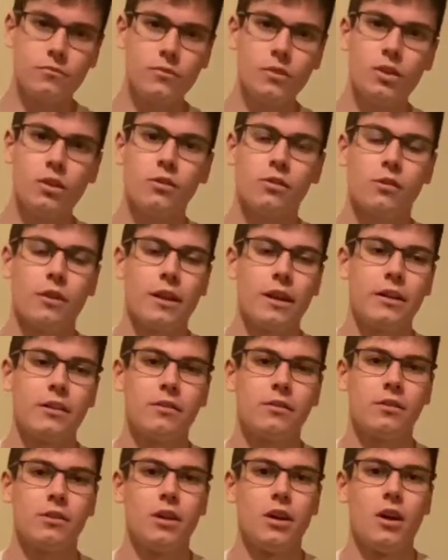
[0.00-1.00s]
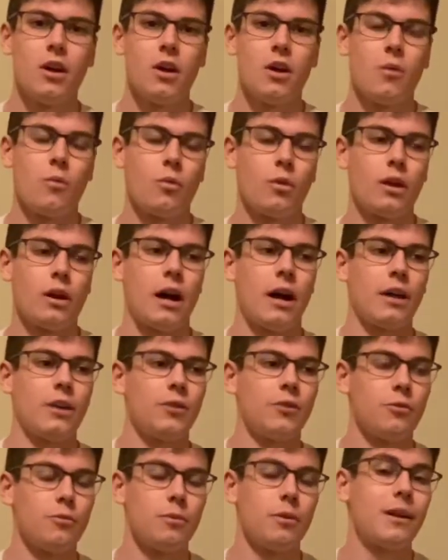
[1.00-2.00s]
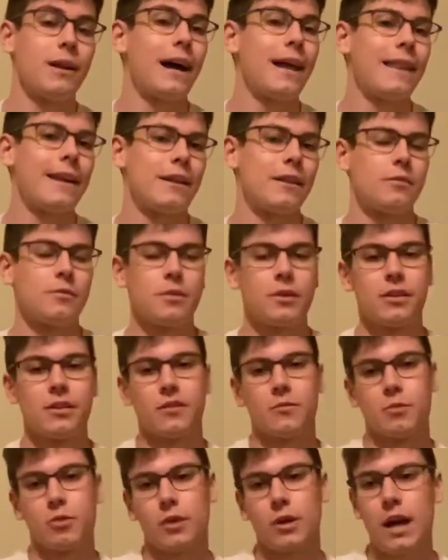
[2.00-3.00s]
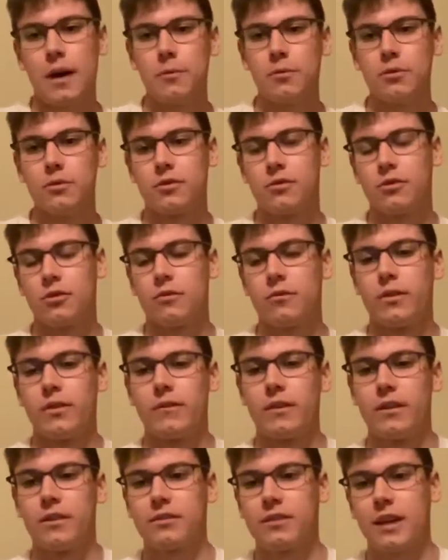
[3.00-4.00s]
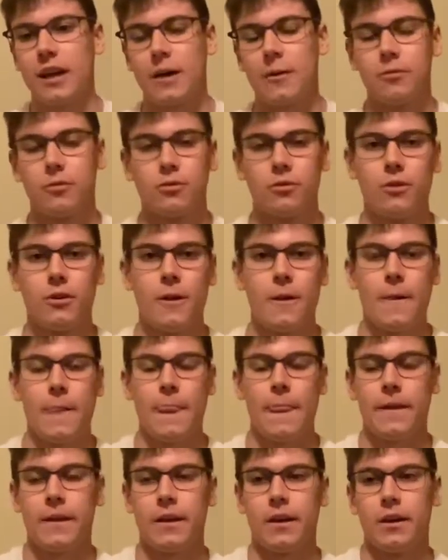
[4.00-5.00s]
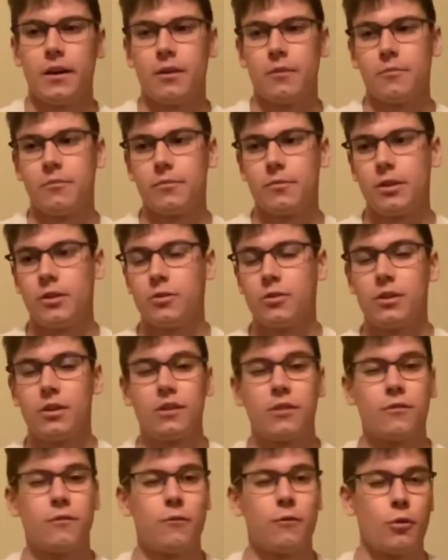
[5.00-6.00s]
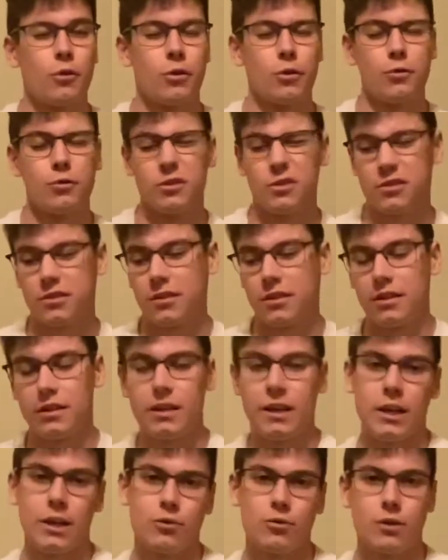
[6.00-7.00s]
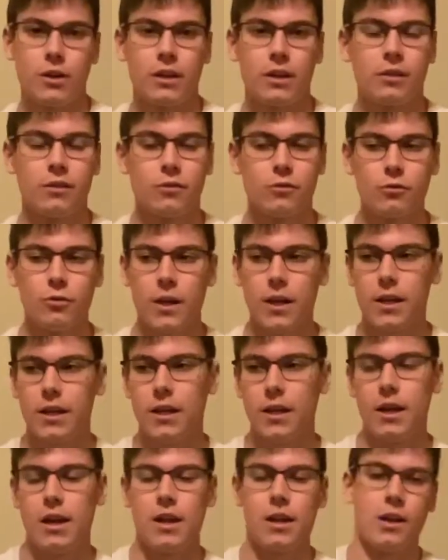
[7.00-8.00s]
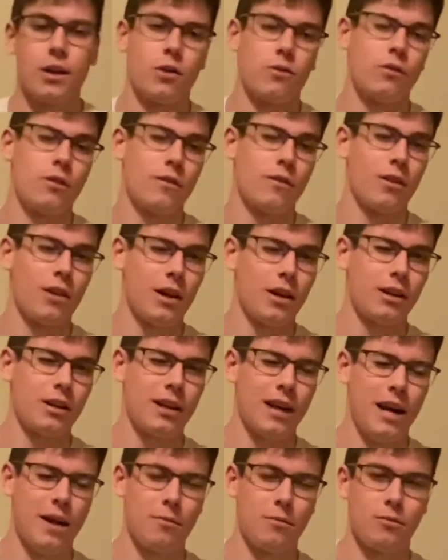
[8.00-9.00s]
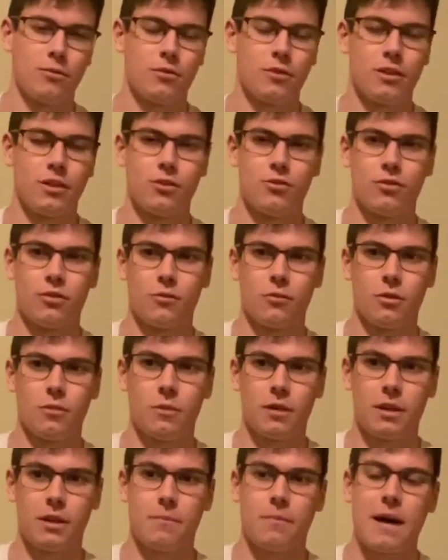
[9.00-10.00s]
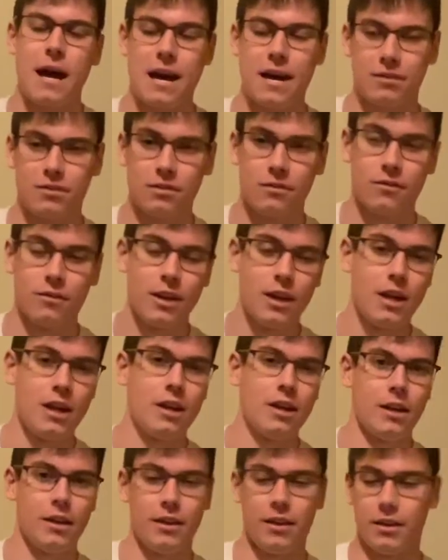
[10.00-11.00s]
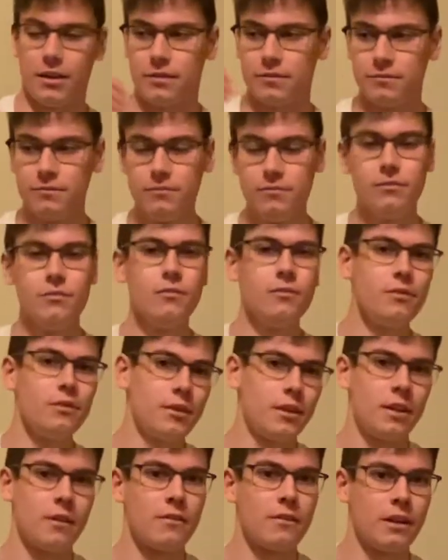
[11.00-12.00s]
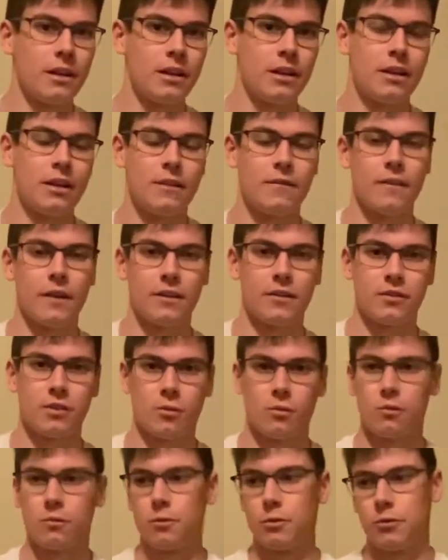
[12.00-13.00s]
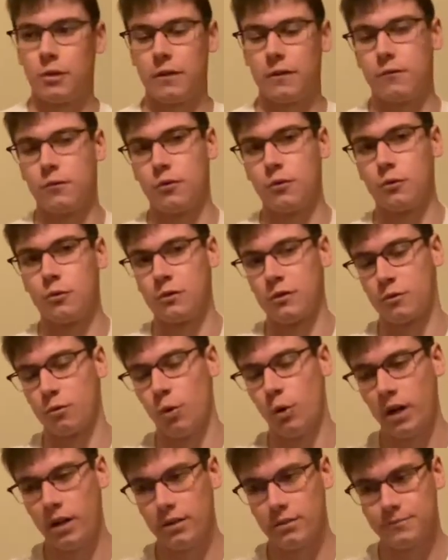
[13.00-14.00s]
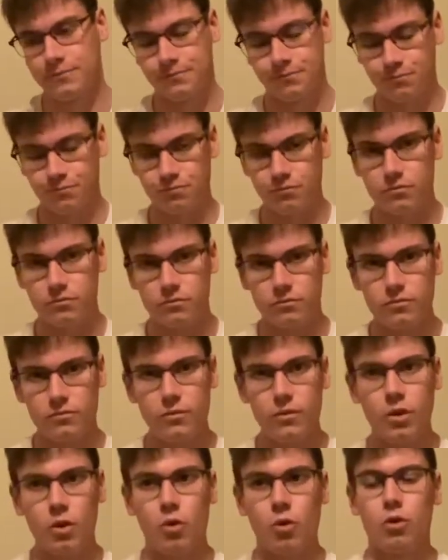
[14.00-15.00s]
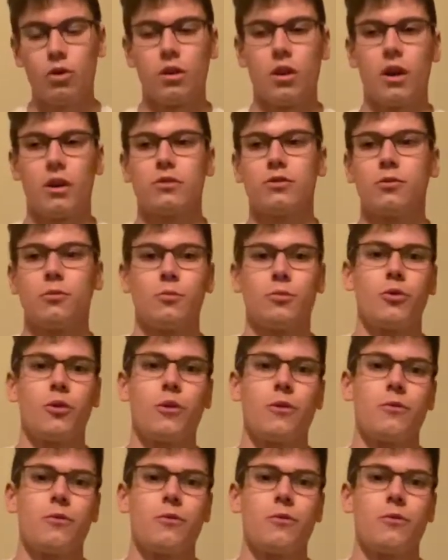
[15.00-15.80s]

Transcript: So that is what I do, but that is because I have more capital. So if you have less capital and you can afford the risk, then day trading is right. Now, if you have a lot of capital and you just want to make it passive, then dividend investing would be right for you as well, or long-term growth,